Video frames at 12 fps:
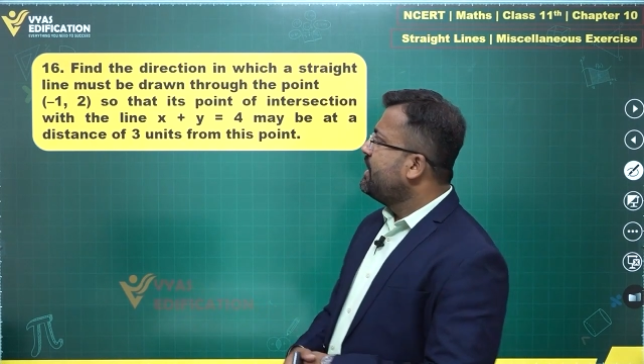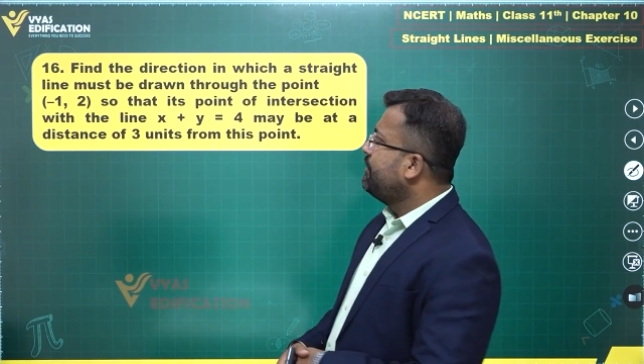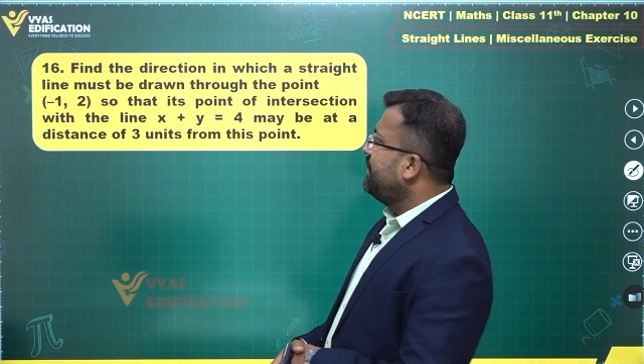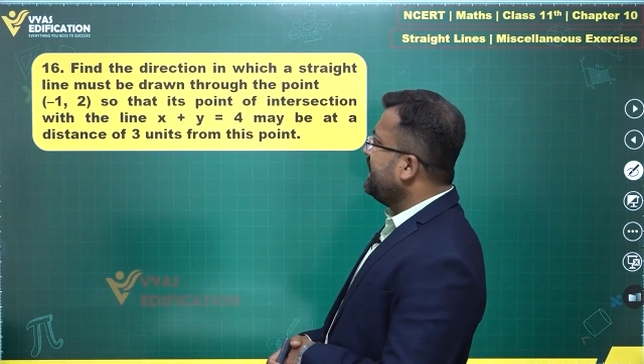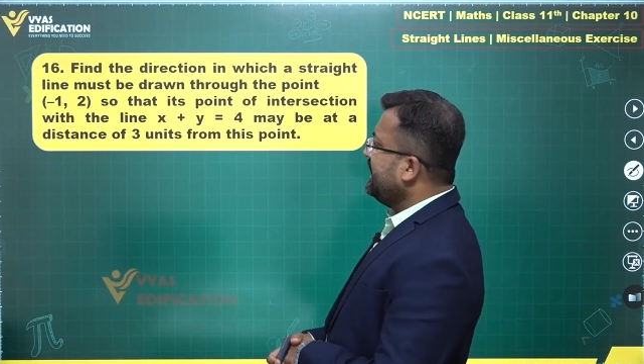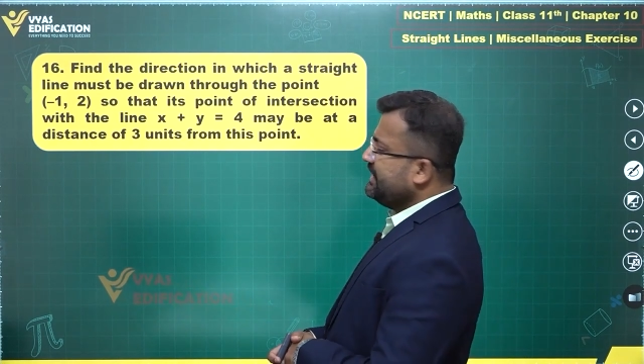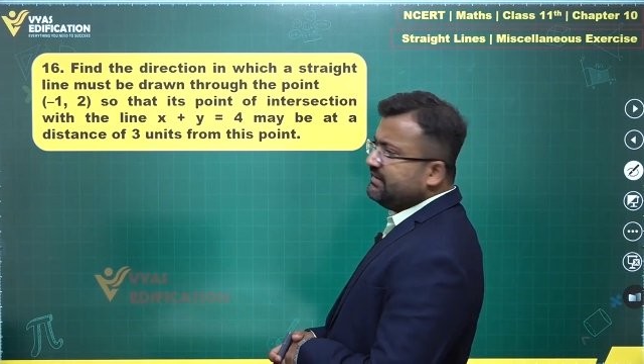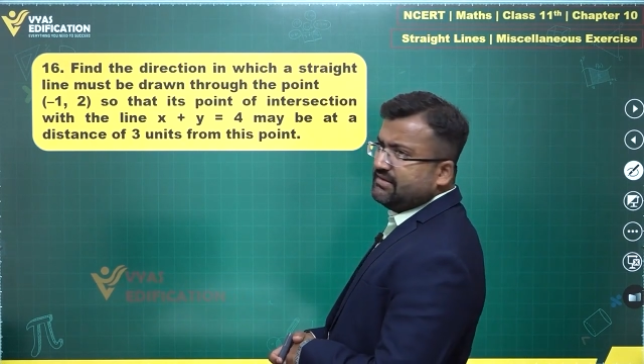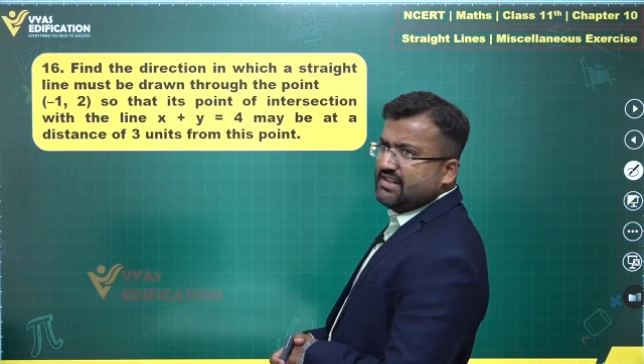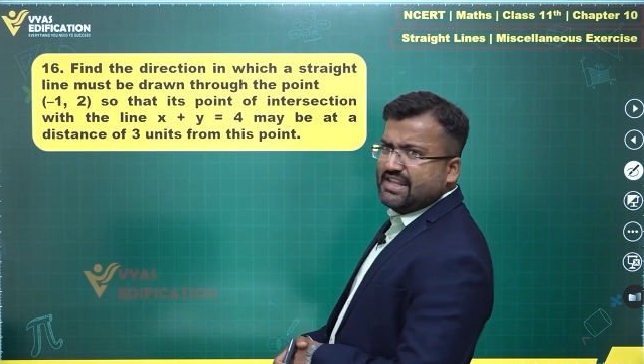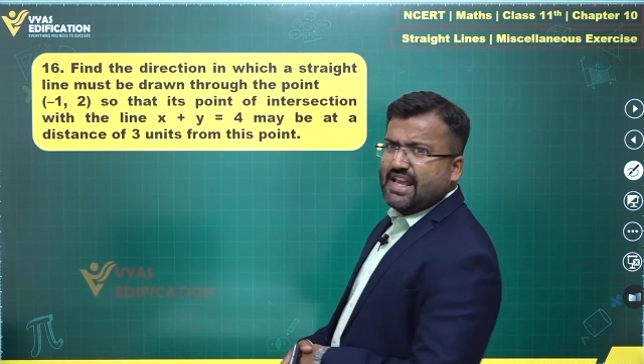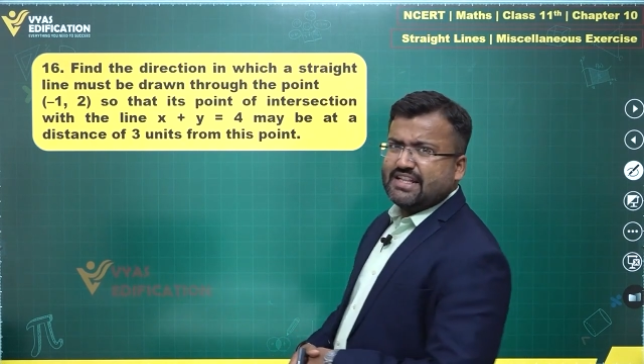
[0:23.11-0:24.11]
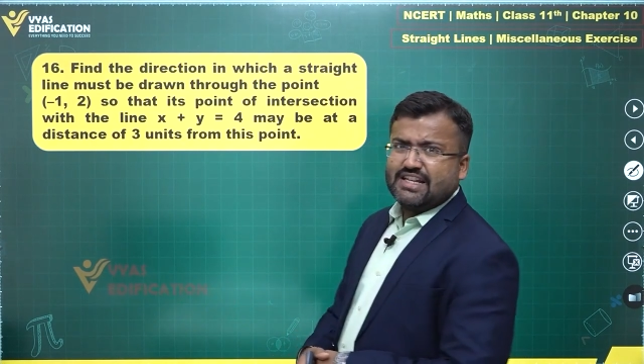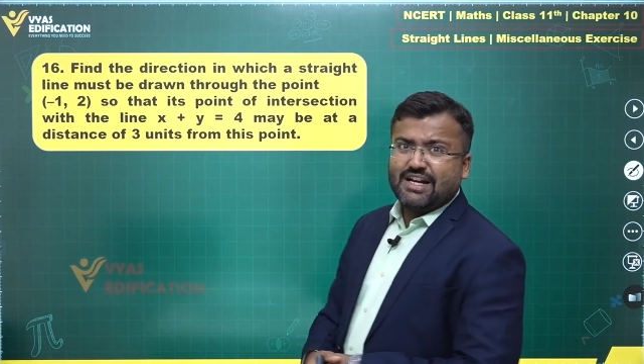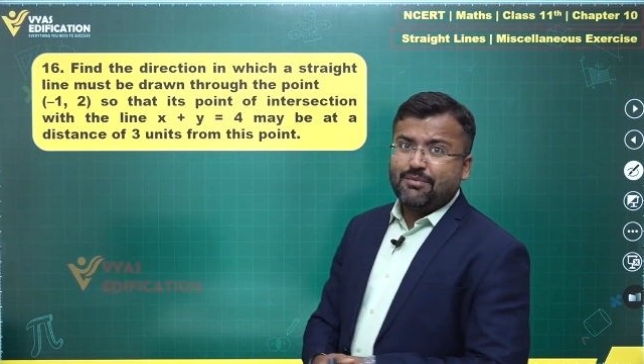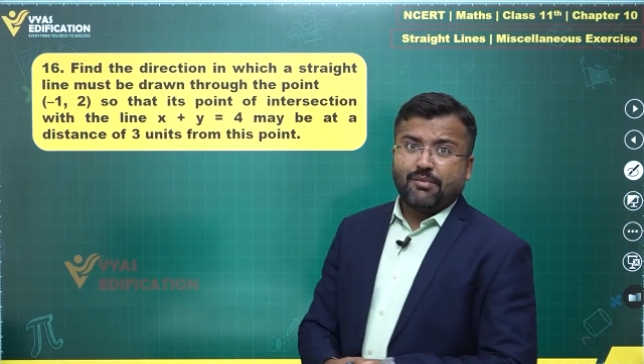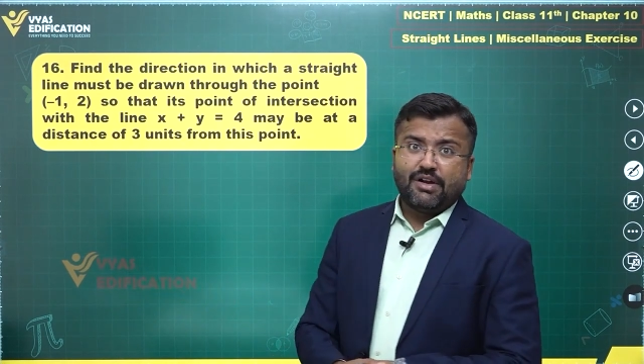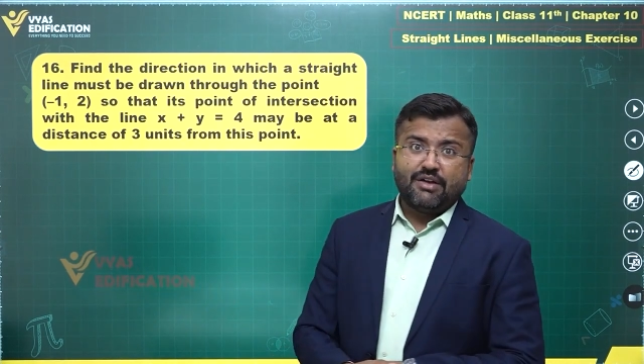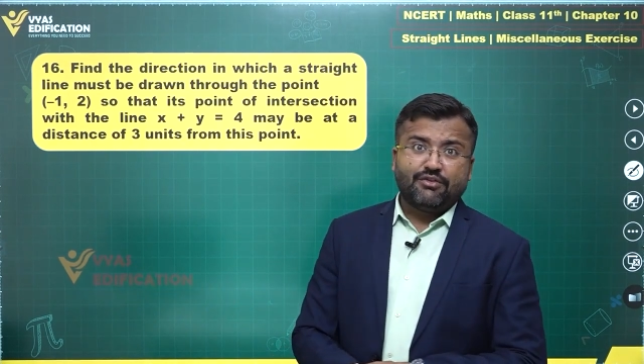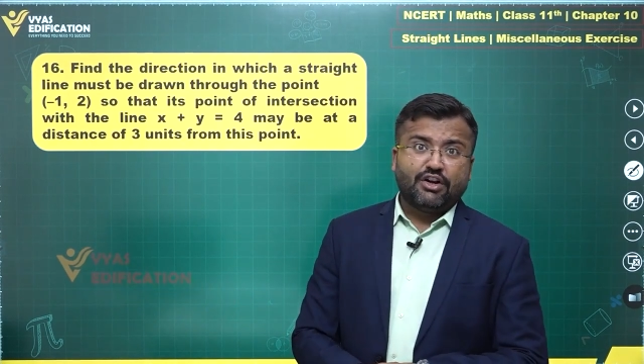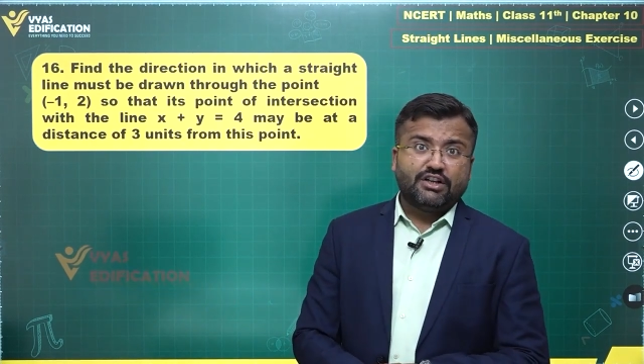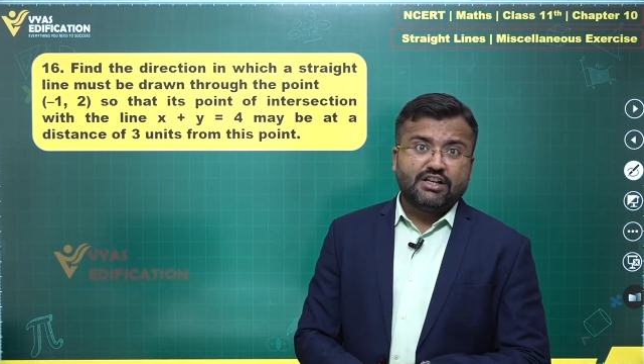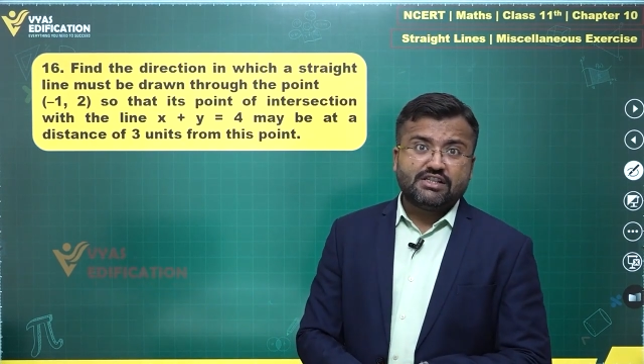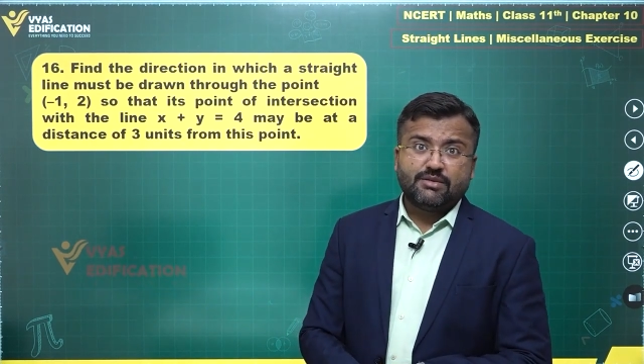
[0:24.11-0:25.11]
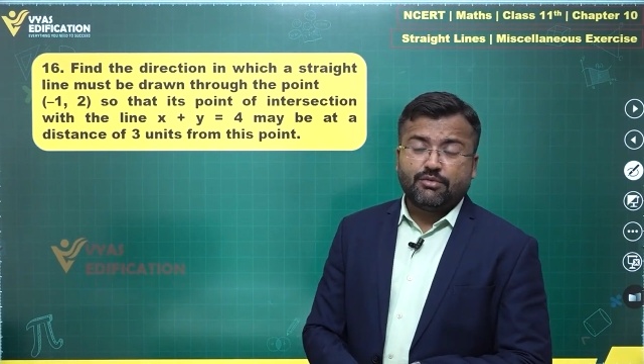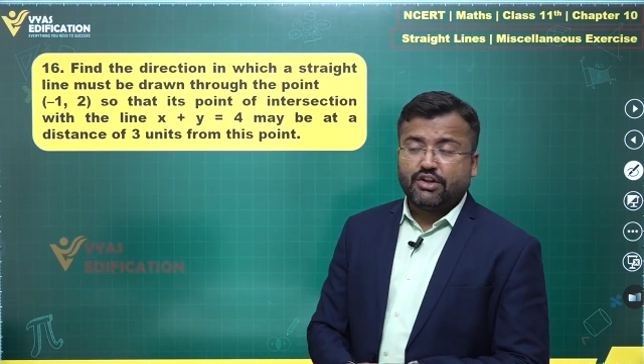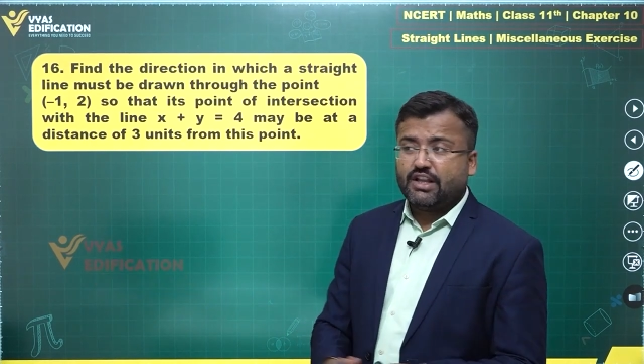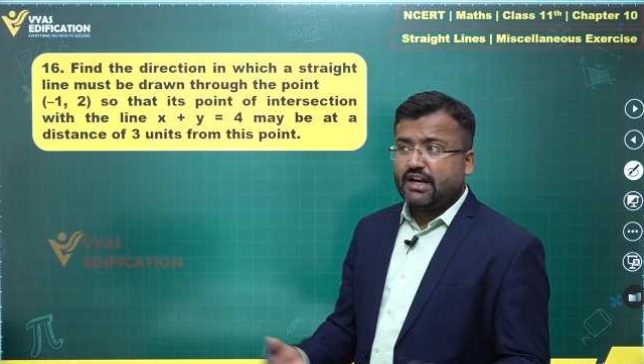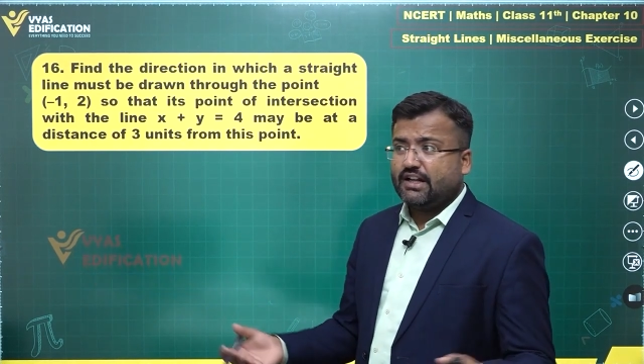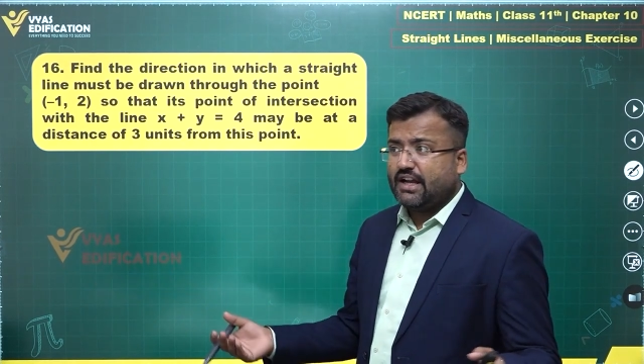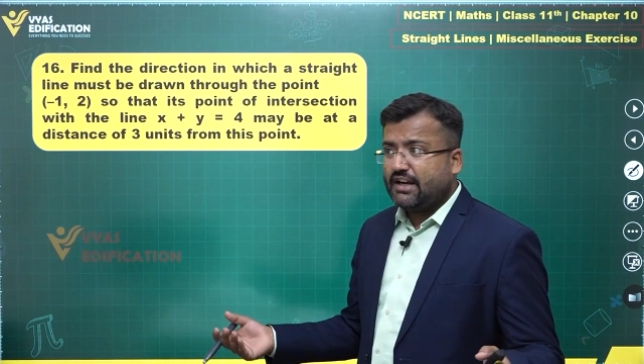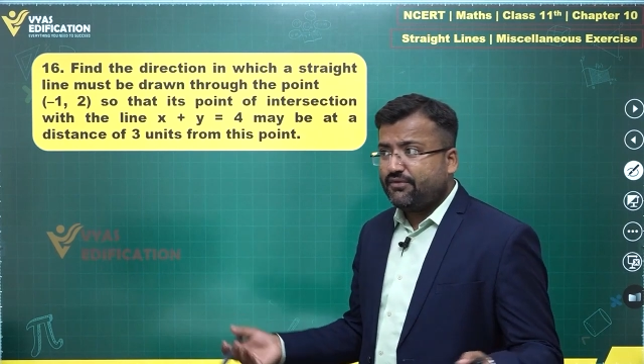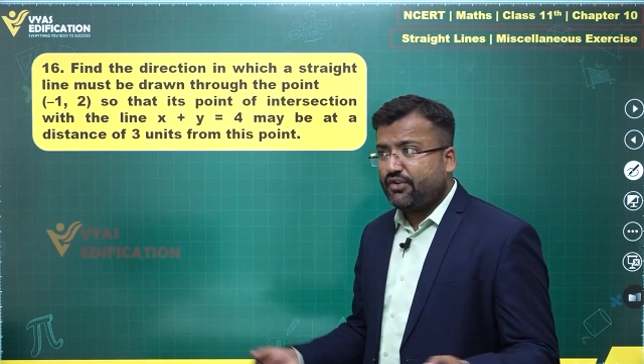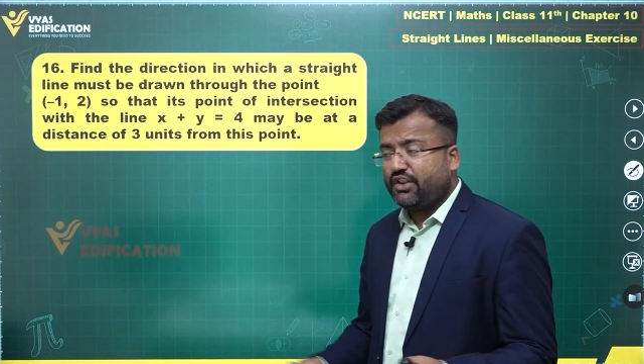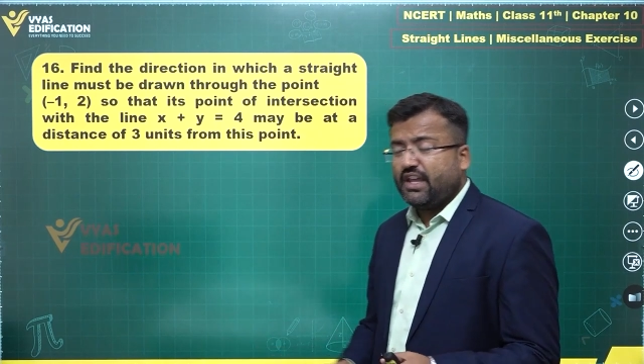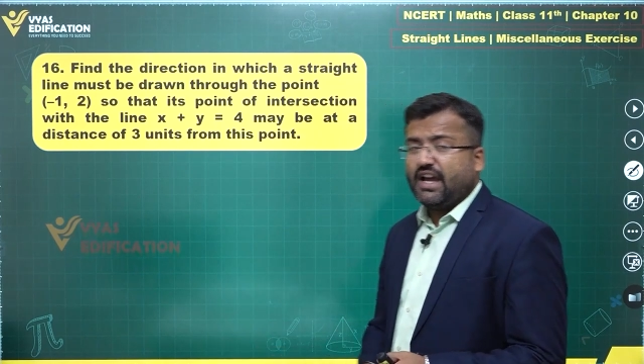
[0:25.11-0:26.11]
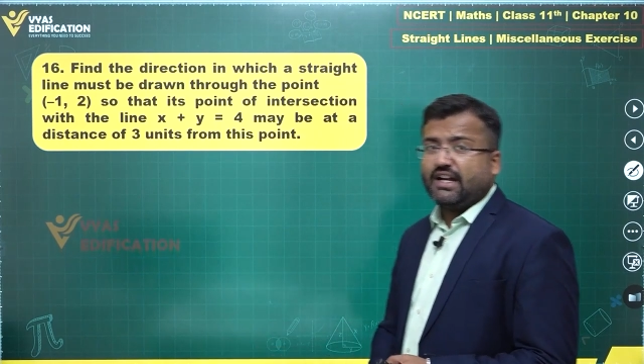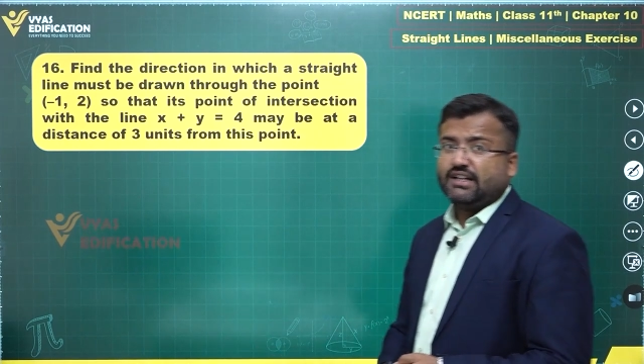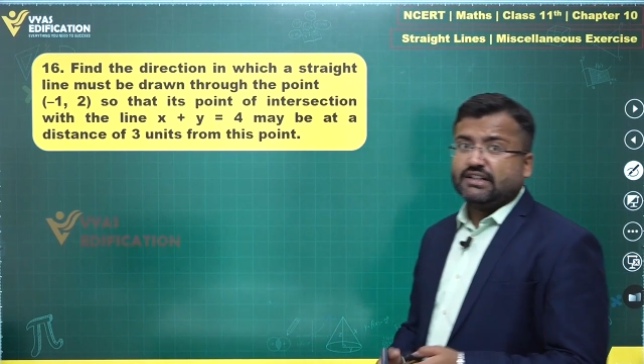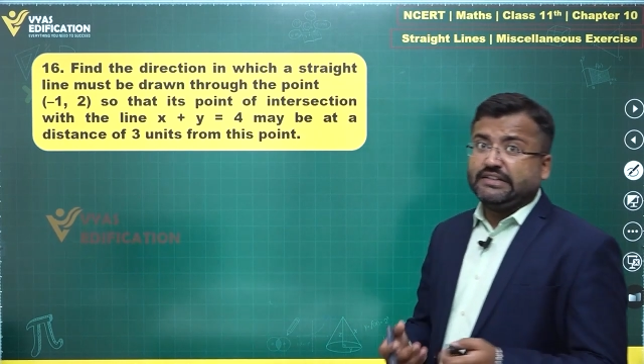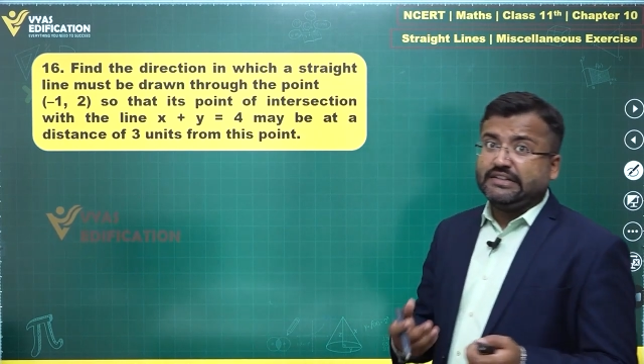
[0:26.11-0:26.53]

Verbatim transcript: but then the NCERT people have not touched upon that and for that,